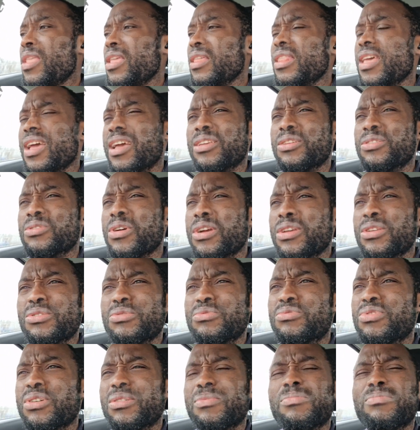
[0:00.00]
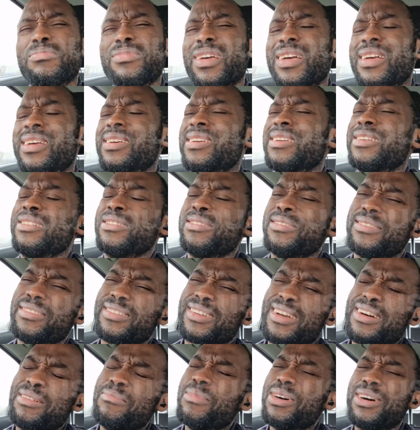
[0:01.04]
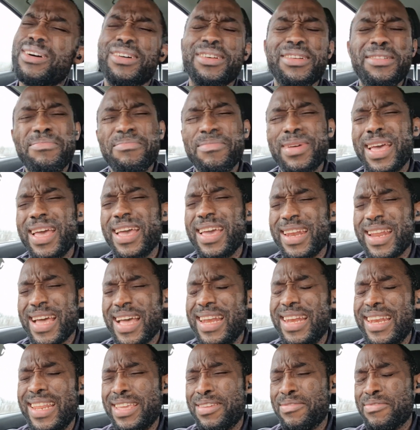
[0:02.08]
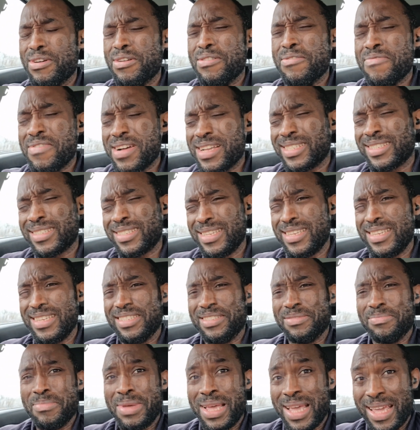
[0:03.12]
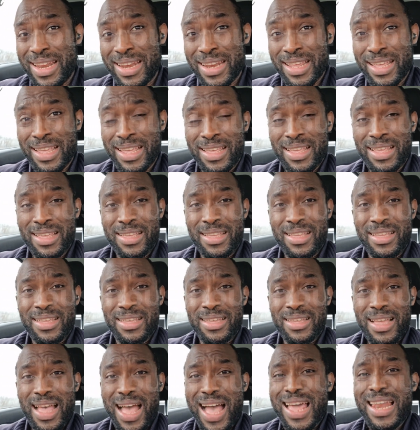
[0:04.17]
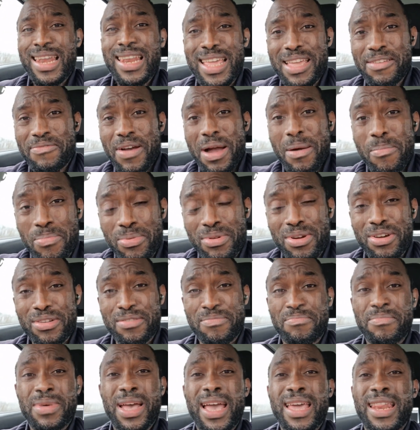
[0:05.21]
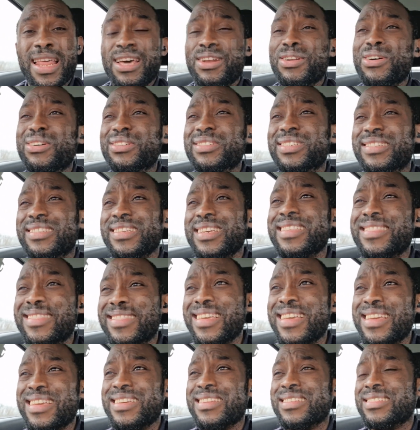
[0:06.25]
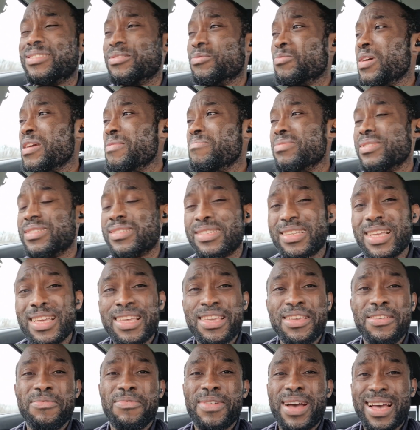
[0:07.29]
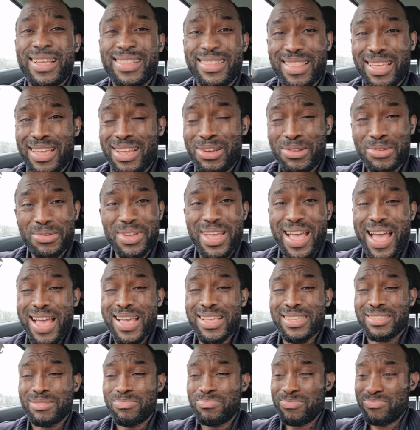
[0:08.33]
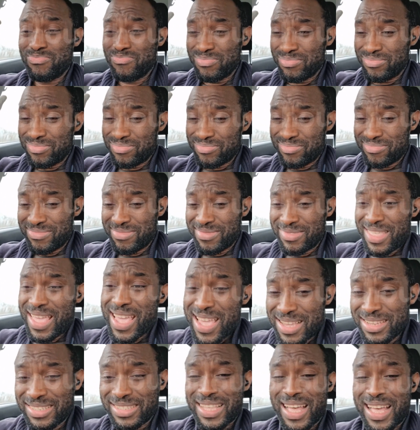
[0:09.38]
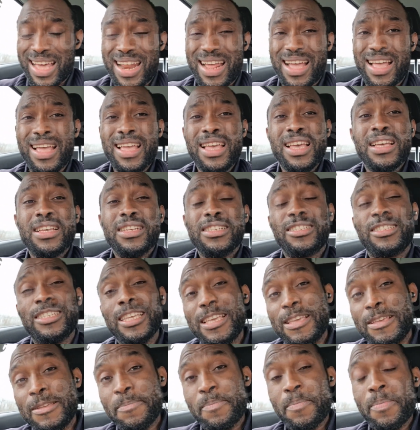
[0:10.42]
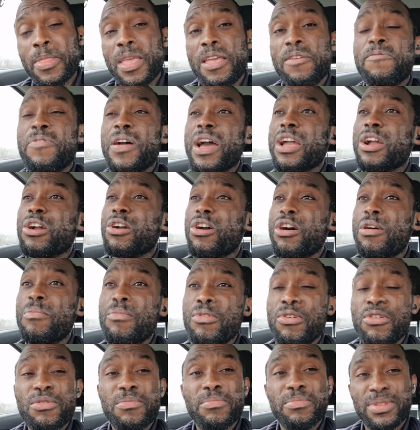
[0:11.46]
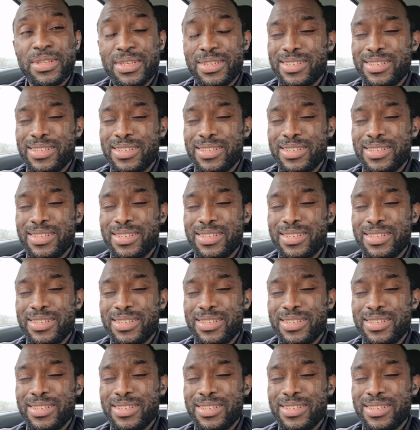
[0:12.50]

you don't. Come on, man. I live overseas, man. I live abroad, man. I don't see things we be say. If I tell you guys things that I see, if I come home,